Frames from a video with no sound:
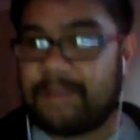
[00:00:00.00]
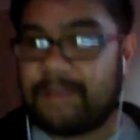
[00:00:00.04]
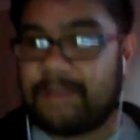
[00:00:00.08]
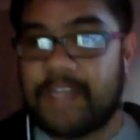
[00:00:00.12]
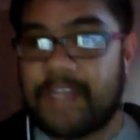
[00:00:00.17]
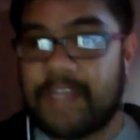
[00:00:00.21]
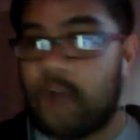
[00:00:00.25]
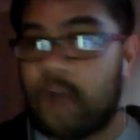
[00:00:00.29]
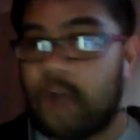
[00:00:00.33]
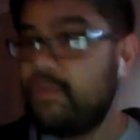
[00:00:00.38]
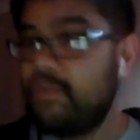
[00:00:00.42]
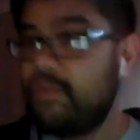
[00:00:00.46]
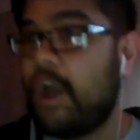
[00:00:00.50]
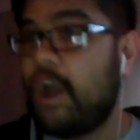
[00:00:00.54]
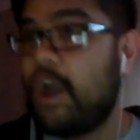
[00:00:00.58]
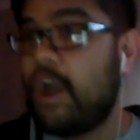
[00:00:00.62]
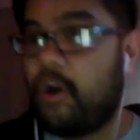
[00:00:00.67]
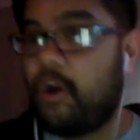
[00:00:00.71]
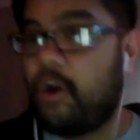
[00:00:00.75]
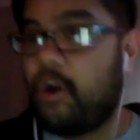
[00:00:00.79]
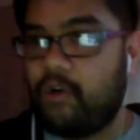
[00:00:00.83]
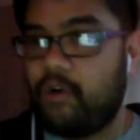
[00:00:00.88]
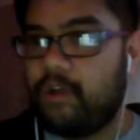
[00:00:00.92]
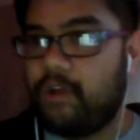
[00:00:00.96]

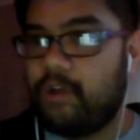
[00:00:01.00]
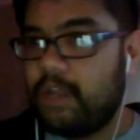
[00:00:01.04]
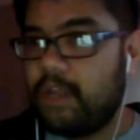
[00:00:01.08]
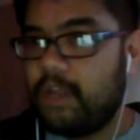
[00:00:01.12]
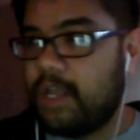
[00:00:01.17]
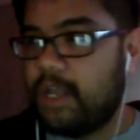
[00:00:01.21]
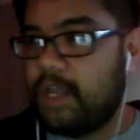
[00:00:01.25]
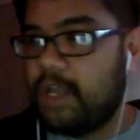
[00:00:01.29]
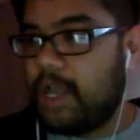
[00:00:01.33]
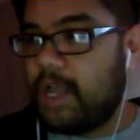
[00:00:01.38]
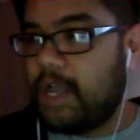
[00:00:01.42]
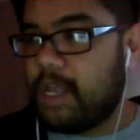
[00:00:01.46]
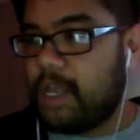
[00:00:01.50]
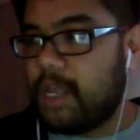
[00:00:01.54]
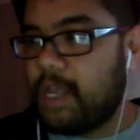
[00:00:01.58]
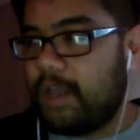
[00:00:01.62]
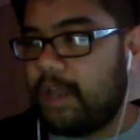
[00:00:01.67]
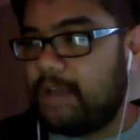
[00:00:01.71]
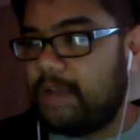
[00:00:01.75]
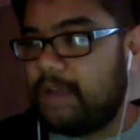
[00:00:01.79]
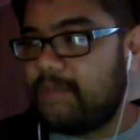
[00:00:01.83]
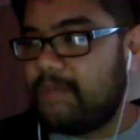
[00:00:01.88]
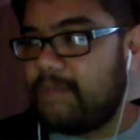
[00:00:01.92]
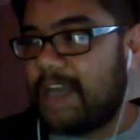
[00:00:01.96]
No,
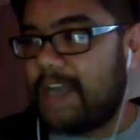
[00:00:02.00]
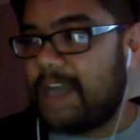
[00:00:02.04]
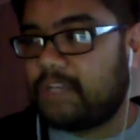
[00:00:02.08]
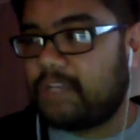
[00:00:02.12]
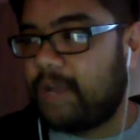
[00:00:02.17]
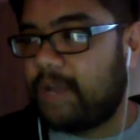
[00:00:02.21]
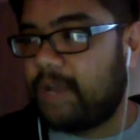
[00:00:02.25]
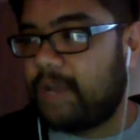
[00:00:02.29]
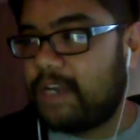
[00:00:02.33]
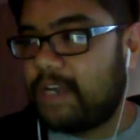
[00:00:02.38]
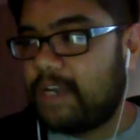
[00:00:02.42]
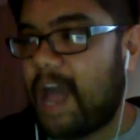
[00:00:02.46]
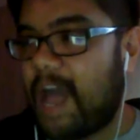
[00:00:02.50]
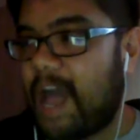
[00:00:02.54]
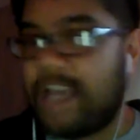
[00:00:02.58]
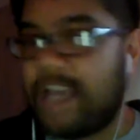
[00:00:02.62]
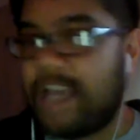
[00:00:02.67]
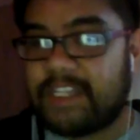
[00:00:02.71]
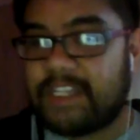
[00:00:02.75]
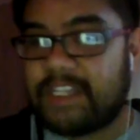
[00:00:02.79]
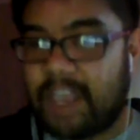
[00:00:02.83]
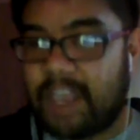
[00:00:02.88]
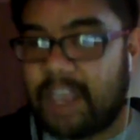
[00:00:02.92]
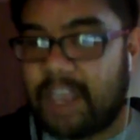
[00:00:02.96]
Maxwell. I
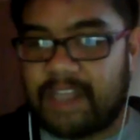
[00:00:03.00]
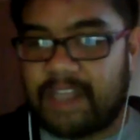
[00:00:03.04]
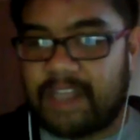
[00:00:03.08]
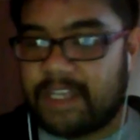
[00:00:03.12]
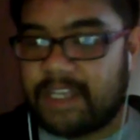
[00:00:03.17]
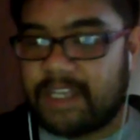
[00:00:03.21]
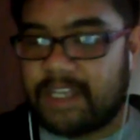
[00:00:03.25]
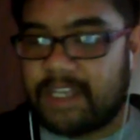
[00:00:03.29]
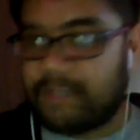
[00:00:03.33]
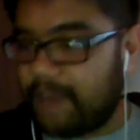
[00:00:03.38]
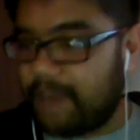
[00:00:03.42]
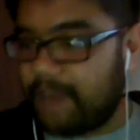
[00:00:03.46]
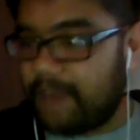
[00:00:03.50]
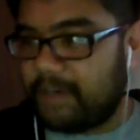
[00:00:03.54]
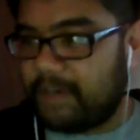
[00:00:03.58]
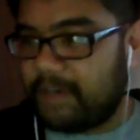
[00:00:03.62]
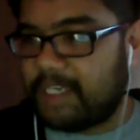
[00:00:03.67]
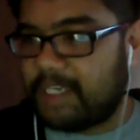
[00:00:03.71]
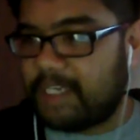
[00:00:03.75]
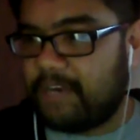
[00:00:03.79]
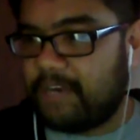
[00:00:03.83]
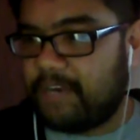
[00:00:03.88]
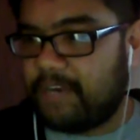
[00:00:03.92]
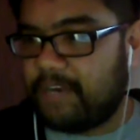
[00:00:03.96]
take this very
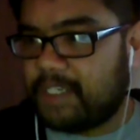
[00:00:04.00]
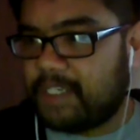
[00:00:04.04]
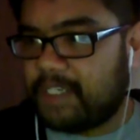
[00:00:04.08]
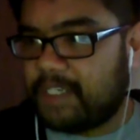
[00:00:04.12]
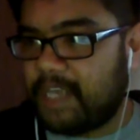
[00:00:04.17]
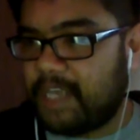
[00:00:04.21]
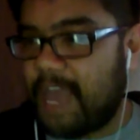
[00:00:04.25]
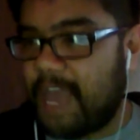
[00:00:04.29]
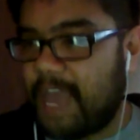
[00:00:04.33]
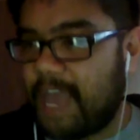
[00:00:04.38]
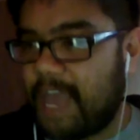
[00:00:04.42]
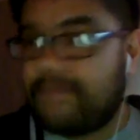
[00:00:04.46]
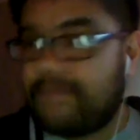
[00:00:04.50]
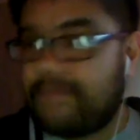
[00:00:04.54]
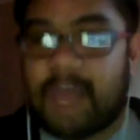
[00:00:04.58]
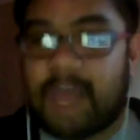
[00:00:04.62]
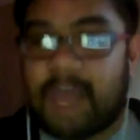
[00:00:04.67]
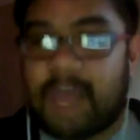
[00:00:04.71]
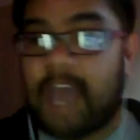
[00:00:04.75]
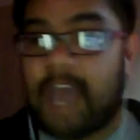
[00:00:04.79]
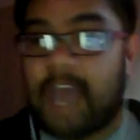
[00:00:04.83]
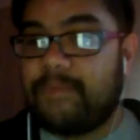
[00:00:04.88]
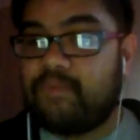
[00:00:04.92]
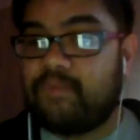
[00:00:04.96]
seriously. I
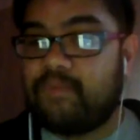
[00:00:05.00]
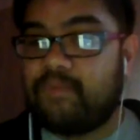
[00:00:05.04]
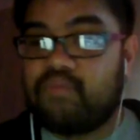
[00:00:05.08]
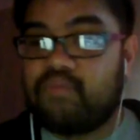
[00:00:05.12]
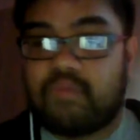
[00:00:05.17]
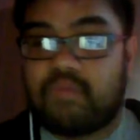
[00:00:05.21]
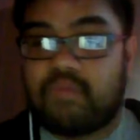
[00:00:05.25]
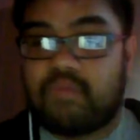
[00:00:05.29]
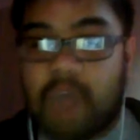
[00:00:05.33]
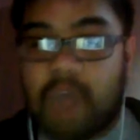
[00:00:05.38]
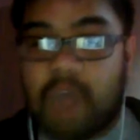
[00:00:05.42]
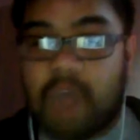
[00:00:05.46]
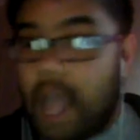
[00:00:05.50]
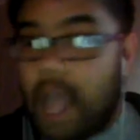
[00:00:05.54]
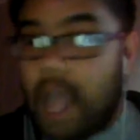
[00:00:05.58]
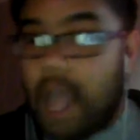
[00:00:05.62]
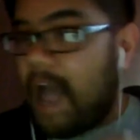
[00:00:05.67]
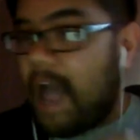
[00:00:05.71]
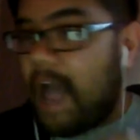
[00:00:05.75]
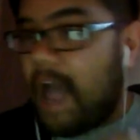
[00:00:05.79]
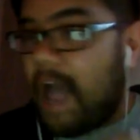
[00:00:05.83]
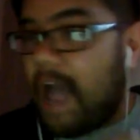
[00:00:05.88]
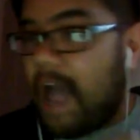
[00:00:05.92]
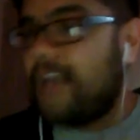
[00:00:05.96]

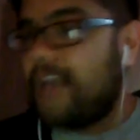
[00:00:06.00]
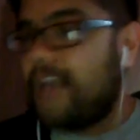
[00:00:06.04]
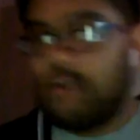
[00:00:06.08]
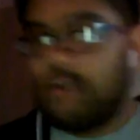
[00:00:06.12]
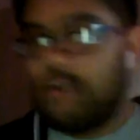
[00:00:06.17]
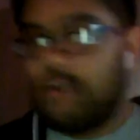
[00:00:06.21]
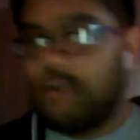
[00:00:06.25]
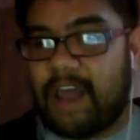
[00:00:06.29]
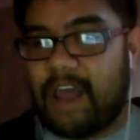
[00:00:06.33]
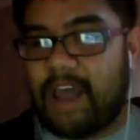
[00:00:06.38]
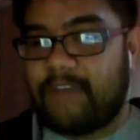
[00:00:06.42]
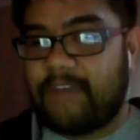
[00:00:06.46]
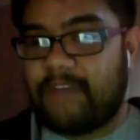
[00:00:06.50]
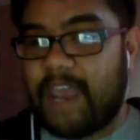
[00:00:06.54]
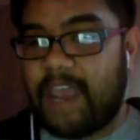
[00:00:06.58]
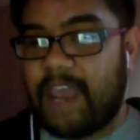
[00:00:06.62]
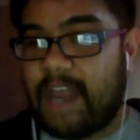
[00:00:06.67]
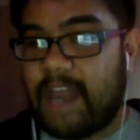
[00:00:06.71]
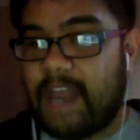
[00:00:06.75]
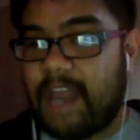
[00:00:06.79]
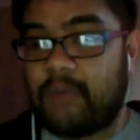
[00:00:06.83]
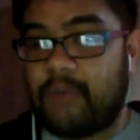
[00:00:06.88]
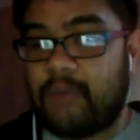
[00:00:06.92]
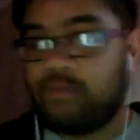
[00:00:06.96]
don't have any, I
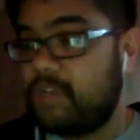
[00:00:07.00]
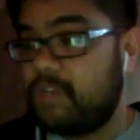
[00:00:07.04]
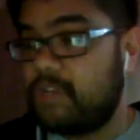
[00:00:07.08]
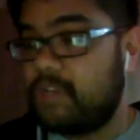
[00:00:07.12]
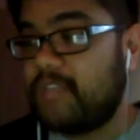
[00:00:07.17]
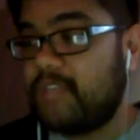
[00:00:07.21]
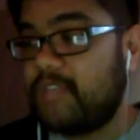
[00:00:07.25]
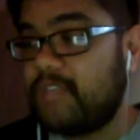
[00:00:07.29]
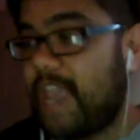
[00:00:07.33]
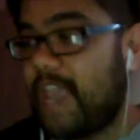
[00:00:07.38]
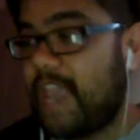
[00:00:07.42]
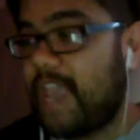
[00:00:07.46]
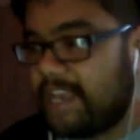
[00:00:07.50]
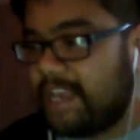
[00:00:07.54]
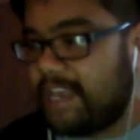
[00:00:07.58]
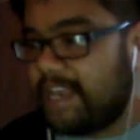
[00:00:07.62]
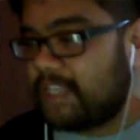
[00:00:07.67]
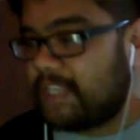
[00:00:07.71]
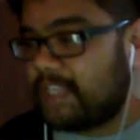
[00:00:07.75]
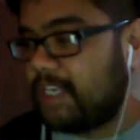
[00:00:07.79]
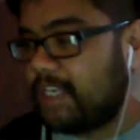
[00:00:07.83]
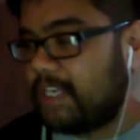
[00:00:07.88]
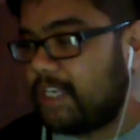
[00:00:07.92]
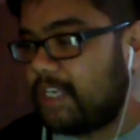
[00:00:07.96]
won't use any
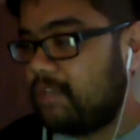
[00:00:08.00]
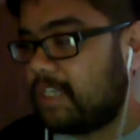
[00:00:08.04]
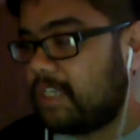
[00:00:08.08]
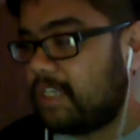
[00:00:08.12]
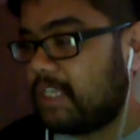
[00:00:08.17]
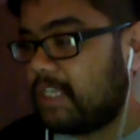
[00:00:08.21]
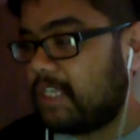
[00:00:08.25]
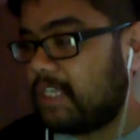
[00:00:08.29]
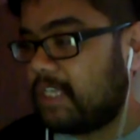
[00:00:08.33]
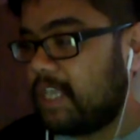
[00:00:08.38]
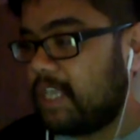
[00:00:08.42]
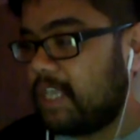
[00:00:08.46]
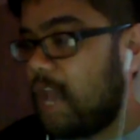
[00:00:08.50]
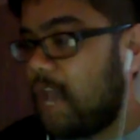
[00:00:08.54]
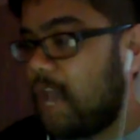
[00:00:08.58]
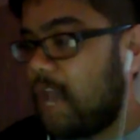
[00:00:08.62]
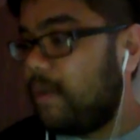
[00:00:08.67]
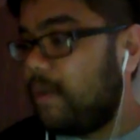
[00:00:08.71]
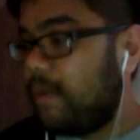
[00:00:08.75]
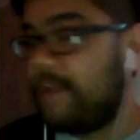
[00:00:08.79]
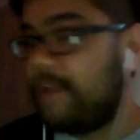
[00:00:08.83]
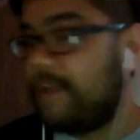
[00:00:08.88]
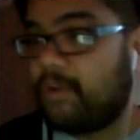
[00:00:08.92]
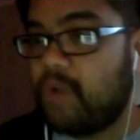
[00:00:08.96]
excuses.
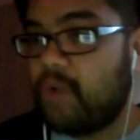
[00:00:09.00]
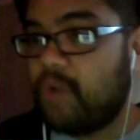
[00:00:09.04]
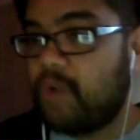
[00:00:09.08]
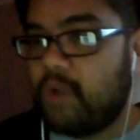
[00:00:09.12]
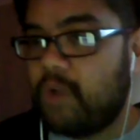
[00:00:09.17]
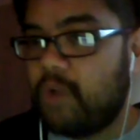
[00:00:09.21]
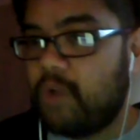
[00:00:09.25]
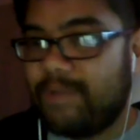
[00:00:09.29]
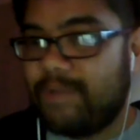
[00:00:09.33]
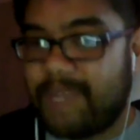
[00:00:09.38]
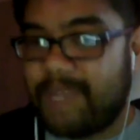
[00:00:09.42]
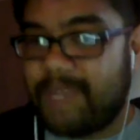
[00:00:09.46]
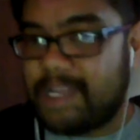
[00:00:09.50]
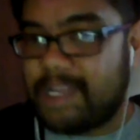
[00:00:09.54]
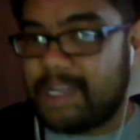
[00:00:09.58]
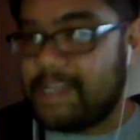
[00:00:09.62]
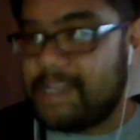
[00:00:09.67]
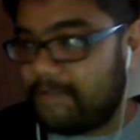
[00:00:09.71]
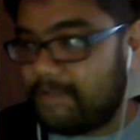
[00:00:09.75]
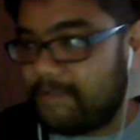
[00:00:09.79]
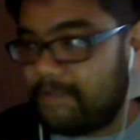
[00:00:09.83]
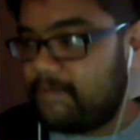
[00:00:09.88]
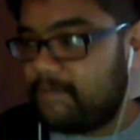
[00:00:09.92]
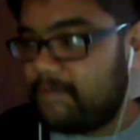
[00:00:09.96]
Whenever we meet in
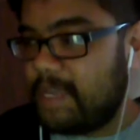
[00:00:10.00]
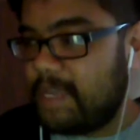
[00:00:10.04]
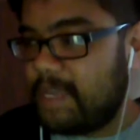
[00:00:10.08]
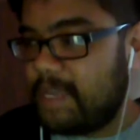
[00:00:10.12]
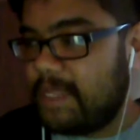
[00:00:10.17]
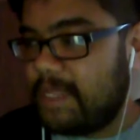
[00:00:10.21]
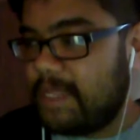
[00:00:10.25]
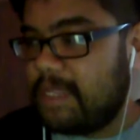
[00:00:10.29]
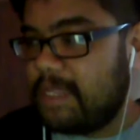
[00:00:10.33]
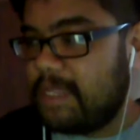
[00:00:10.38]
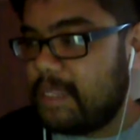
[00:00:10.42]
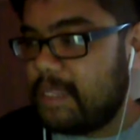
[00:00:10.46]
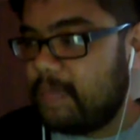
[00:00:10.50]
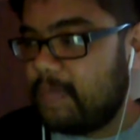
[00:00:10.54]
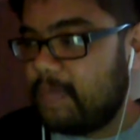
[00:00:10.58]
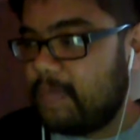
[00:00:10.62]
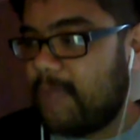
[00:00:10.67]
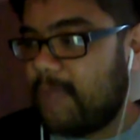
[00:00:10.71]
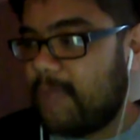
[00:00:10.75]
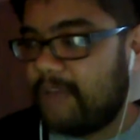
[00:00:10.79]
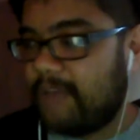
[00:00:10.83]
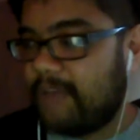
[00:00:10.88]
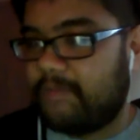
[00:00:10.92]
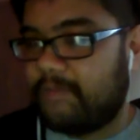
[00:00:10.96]
the
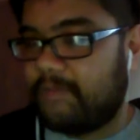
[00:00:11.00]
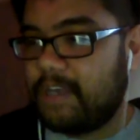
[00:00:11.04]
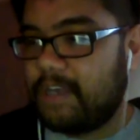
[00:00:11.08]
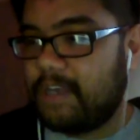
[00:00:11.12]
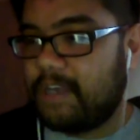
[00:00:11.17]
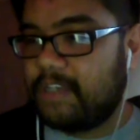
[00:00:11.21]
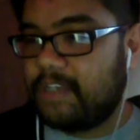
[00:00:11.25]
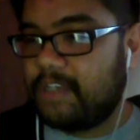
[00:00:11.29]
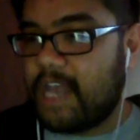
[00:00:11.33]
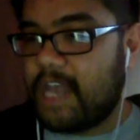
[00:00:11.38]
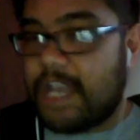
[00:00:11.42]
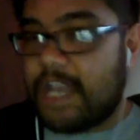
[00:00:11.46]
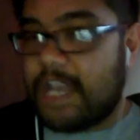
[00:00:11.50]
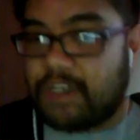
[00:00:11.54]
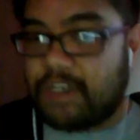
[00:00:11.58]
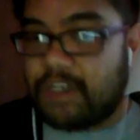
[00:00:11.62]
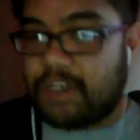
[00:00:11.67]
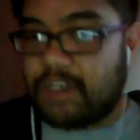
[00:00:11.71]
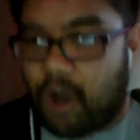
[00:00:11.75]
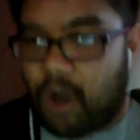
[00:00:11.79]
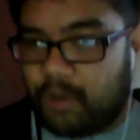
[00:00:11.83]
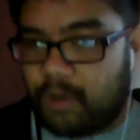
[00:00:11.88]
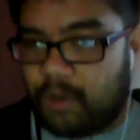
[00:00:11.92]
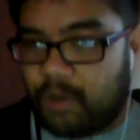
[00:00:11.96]
battlefield, you
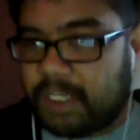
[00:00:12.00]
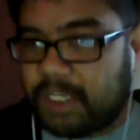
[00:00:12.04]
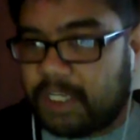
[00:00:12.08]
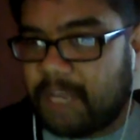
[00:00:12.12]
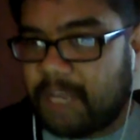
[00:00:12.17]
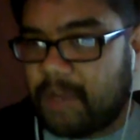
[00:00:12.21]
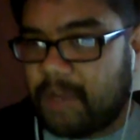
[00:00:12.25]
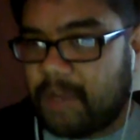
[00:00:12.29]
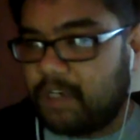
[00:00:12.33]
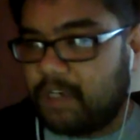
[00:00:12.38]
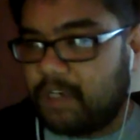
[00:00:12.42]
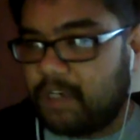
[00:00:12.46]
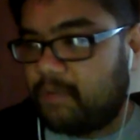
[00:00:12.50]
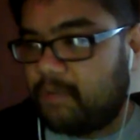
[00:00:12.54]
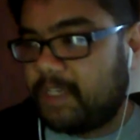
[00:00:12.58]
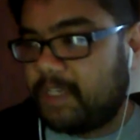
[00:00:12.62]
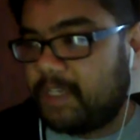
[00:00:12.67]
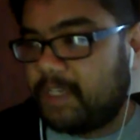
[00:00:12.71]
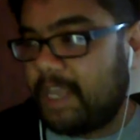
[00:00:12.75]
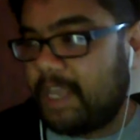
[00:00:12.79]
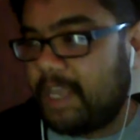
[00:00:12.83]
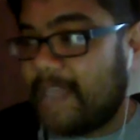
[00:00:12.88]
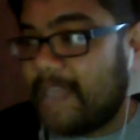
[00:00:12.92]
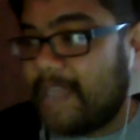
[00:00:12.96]
always get my
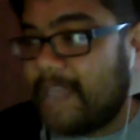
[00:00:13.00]
100%.